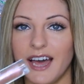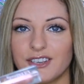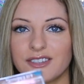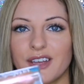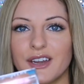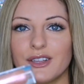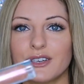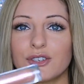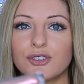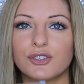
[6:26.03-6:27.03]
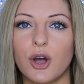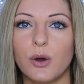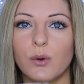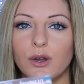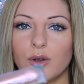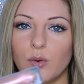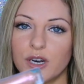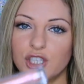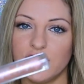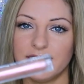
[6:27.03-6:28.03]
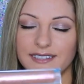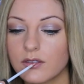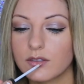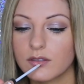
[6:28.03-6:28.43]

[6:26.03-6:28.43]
I just thought it looked so gorgeous.